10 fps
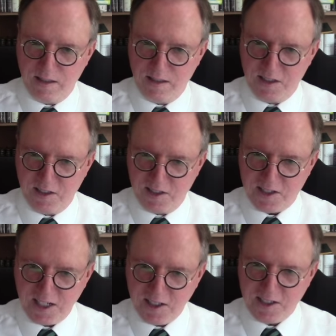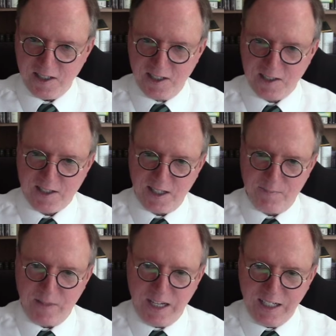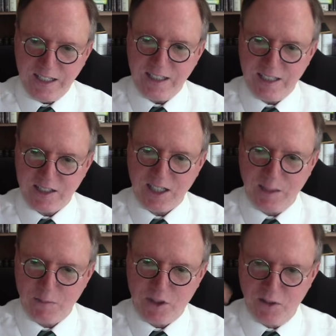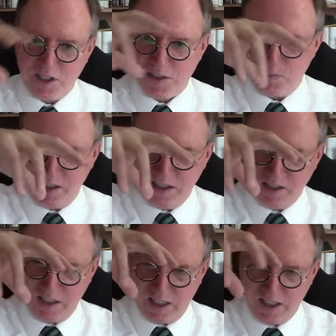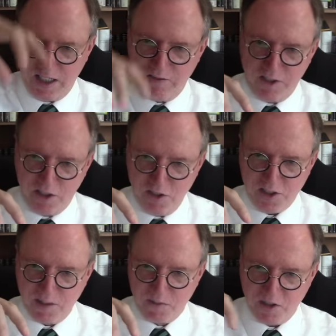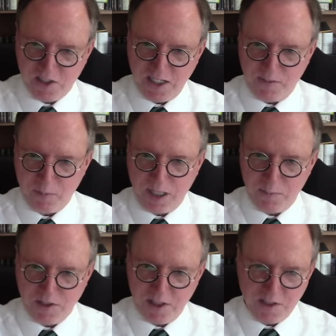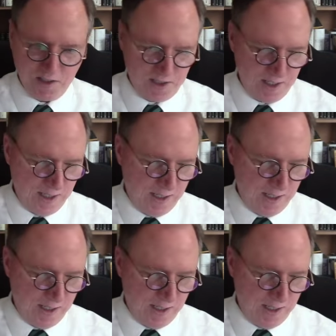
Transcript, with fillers: the, the sense is that any attempt to explain God and reduce him to a set of propositions